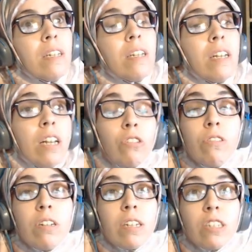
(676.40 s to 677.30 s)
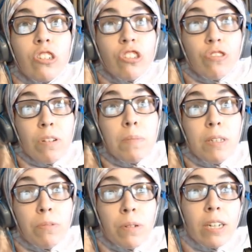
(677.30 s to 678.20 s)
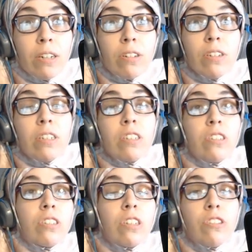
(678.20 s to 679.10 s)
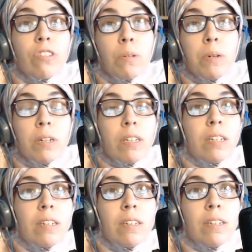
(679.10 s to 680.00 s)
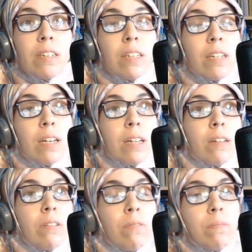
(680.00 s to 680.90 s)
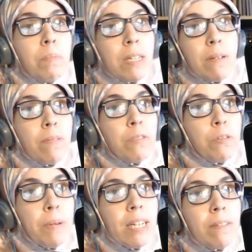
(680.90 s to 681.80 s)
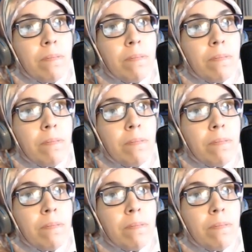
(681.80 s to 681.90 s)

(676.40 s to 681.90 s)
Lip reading: including an extremely rare Star Trek book that I picked up from Japan.